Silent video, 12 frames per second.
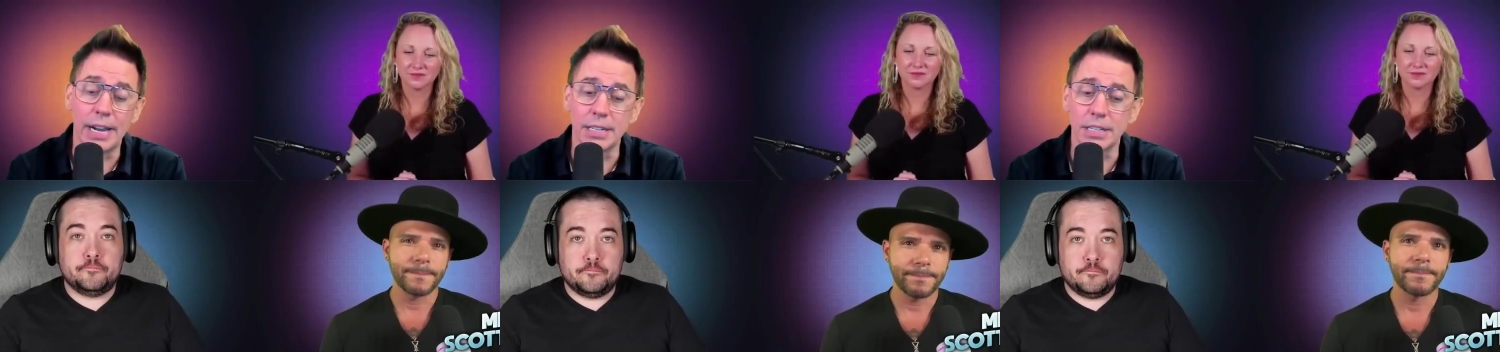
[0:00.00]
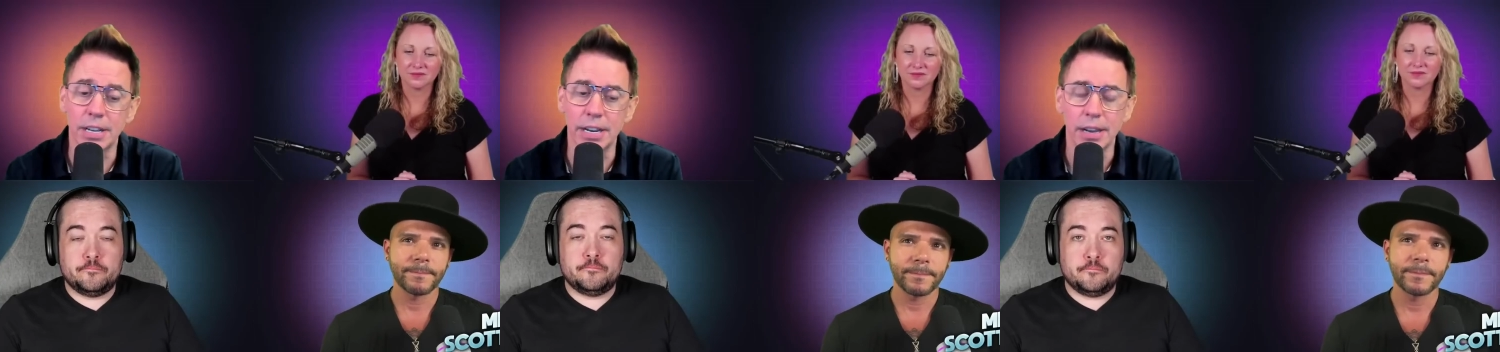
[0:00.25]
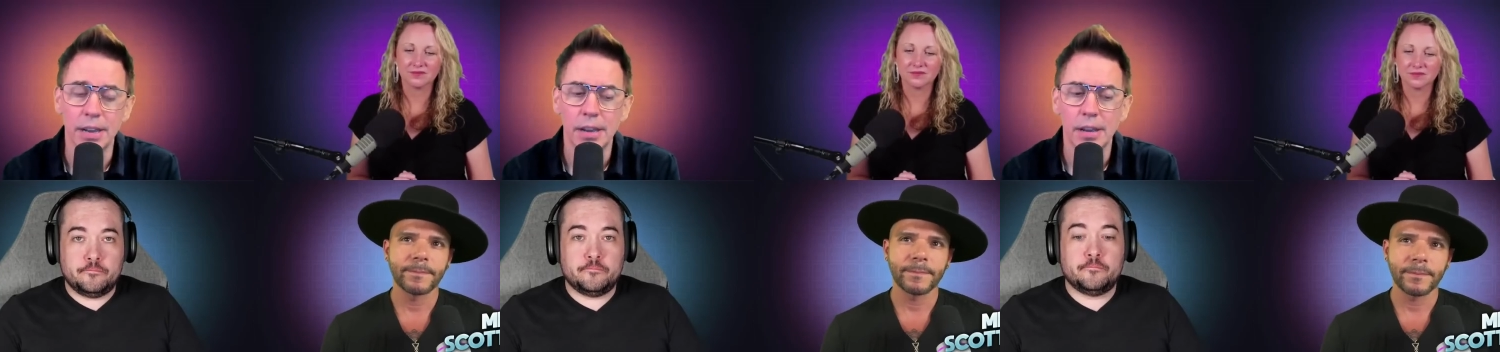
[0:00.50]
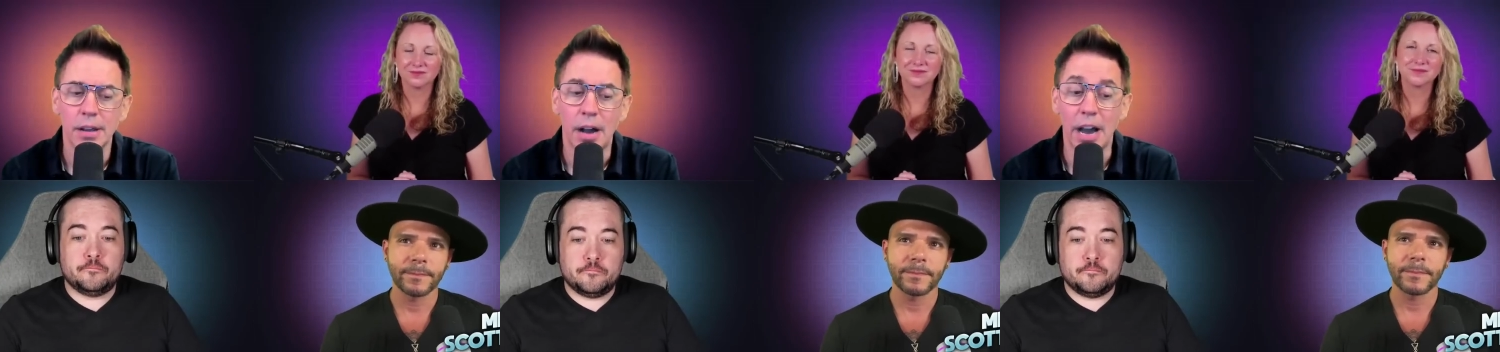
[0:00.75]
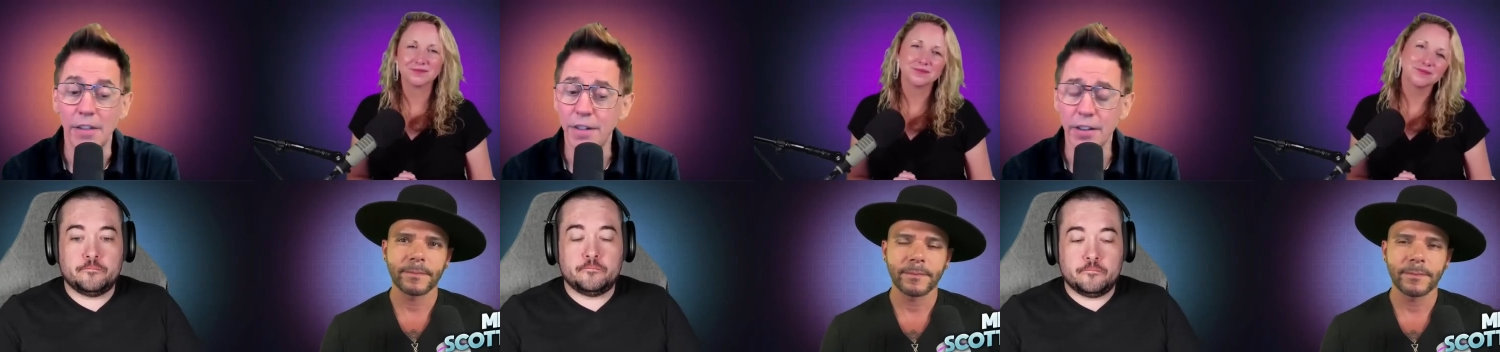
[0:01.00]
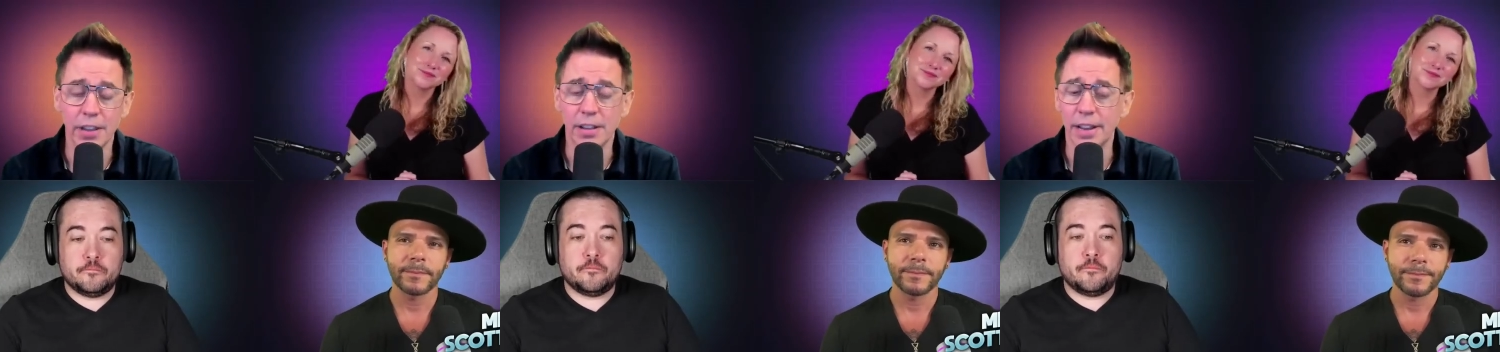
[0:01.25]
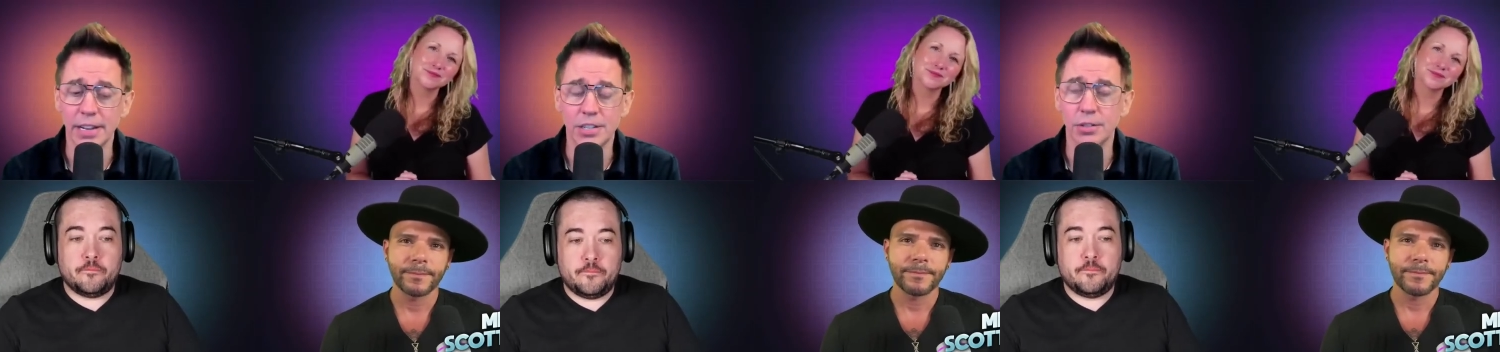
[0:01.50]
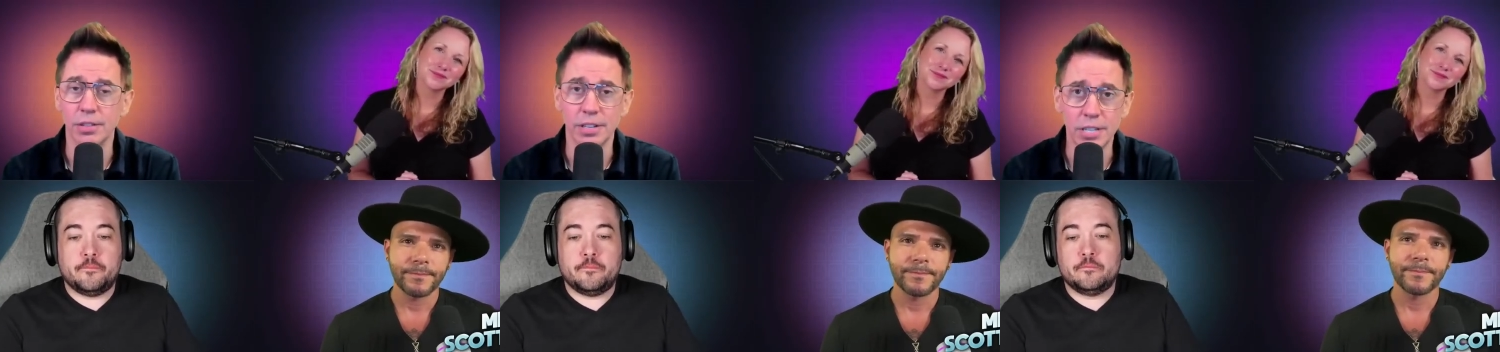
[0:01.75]
Speaker 1: add, it's like I find that clients
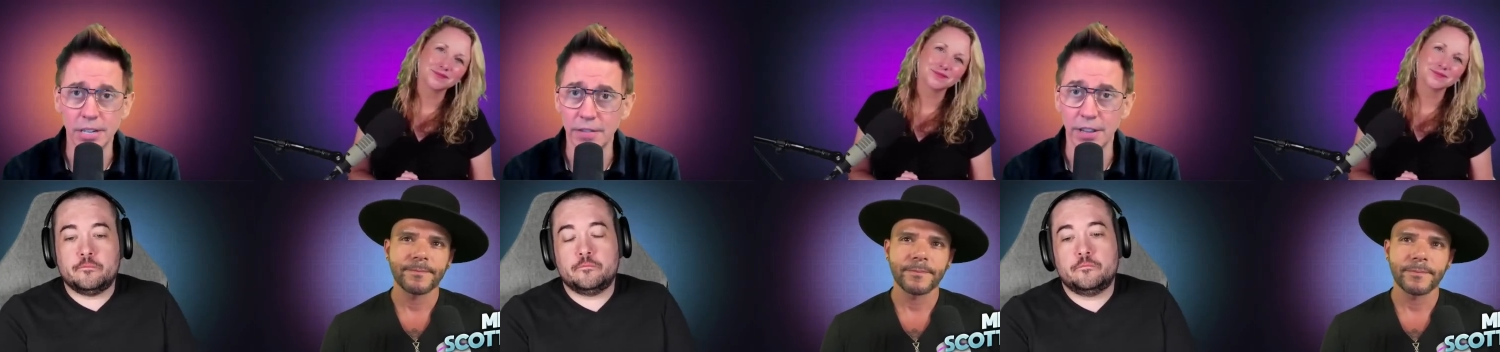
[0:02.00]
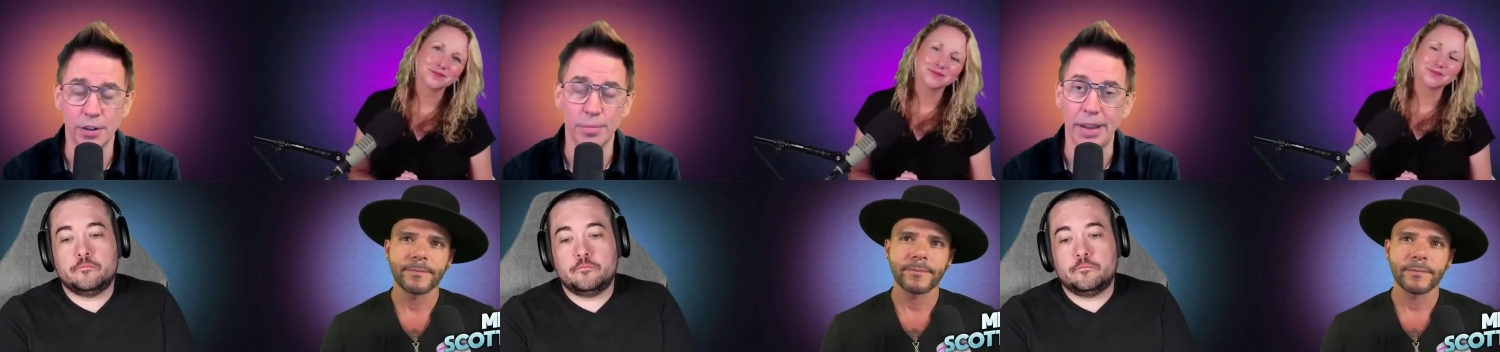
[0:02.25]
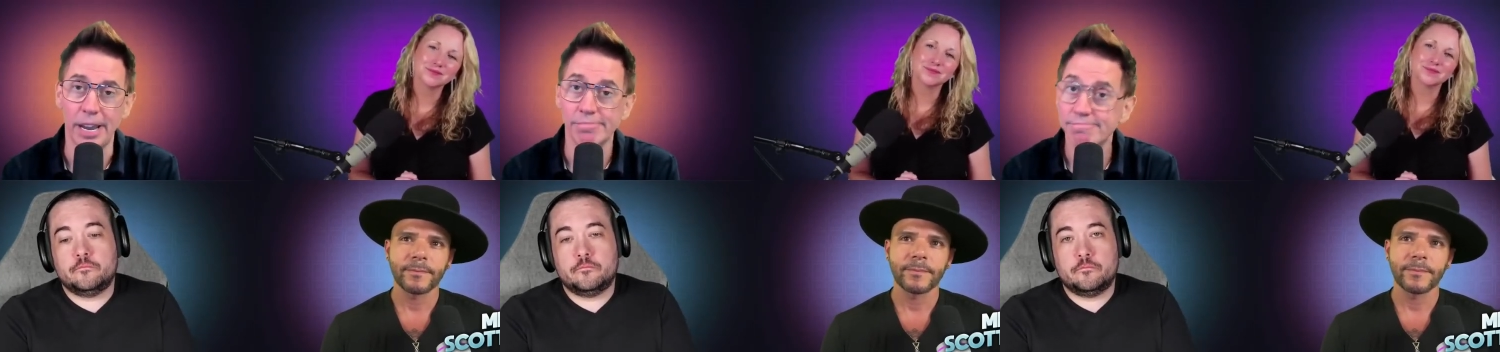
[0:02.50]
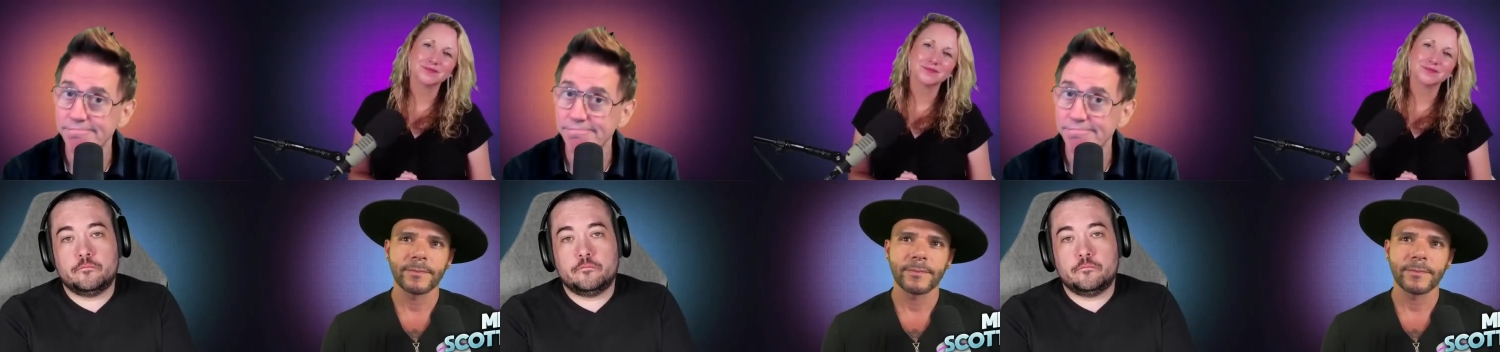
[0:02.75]
don't listen if they don't pay.